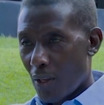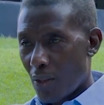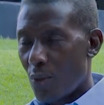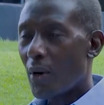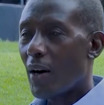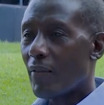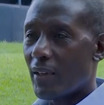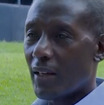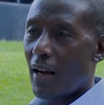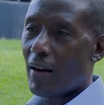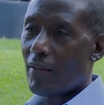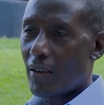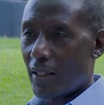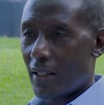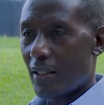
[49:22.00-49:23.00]
you haven't
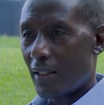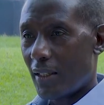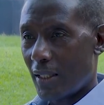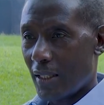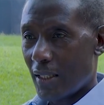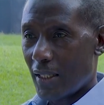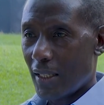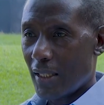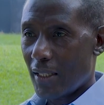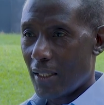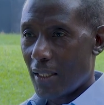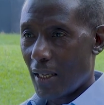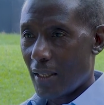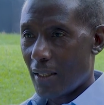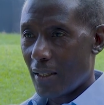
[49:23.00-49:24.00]
covered in
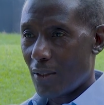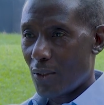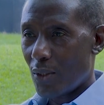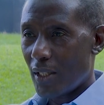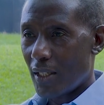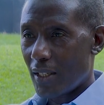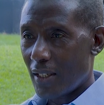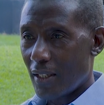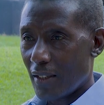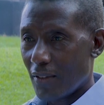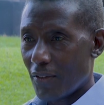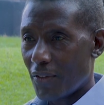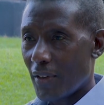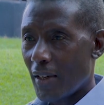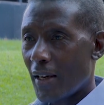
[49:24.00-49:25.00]
Intent to
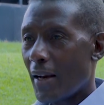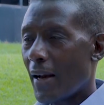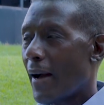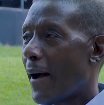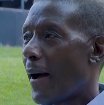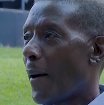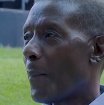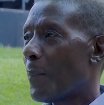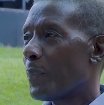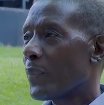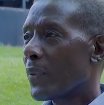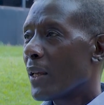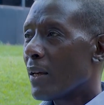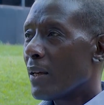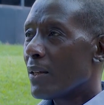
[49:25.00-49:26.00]
Deceive.
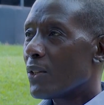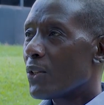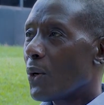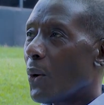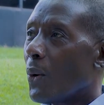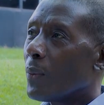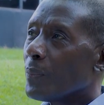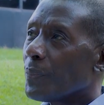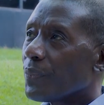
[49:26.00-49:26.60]
So